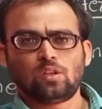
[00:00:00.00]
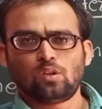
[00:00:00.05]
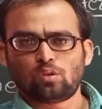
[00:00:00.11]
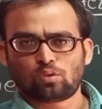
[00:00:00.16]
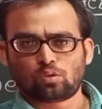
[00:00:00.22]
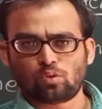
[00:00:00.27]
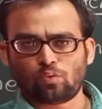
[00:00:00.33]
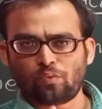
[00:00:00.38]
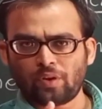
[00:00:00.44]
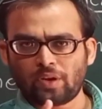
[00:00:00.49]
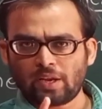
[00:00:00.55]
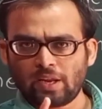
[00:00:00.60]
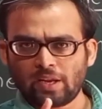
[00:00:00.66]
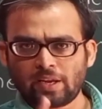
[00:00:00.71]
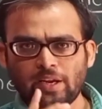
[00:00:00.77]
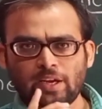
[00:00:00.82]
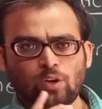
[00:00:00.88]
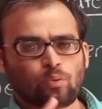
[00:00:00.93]
So we
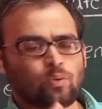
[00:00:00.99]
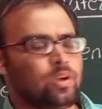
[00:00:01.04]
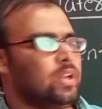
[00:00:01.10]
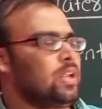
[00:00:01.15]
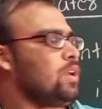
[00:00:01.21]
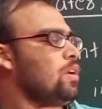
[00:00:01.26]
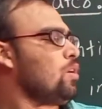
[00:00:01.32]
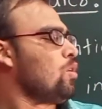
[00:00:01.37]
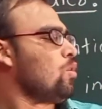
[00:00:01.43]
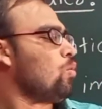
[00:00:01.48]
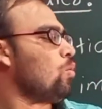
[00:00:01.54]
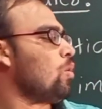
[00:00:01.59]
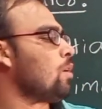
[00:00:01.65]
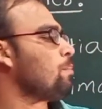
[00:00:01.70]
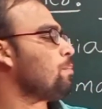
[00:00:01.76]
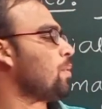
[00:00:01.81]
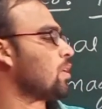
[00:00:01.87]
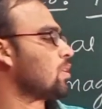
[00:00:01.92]
can get only
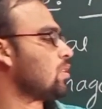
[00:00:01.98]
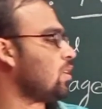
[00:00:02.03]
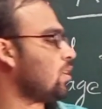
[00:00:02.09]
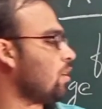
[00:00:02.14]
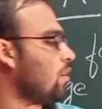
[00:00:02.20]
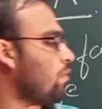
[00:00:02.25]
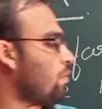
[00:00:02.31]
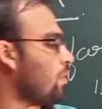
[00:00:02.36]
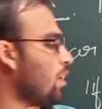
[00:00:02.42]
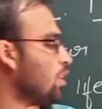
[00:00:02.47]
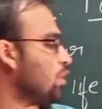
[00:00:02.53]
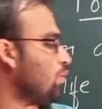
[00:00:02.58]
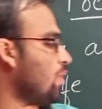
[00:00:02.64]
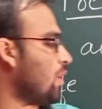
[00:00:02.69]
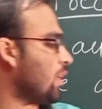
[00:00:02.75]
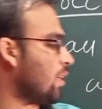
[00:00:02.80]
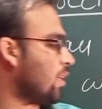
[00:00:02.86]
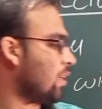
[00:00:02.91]
1% of fresh
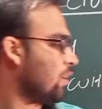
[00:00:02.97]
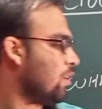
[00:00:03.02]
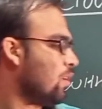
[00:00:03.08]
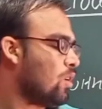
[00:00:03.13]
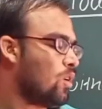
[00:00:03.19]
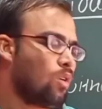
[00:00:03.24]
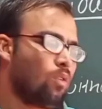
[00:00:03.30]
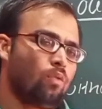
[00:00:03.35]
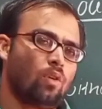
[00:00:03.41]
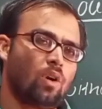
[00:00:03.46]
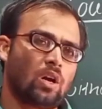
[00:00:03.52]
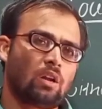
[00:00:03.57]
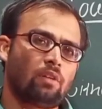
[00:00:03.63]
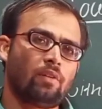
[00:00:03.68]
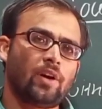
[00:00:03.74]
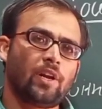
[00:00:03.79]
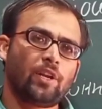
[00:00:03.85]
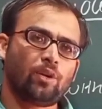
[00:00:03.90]
water for
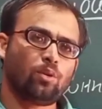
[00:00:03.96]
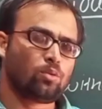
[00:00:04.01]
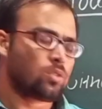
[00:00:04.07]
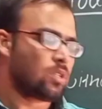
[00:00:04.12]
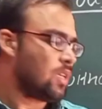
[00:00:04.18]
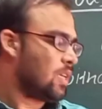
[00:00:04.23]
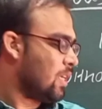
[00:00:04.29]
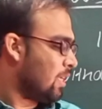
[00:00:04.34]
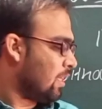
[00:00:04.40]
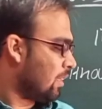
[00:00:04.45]
our use.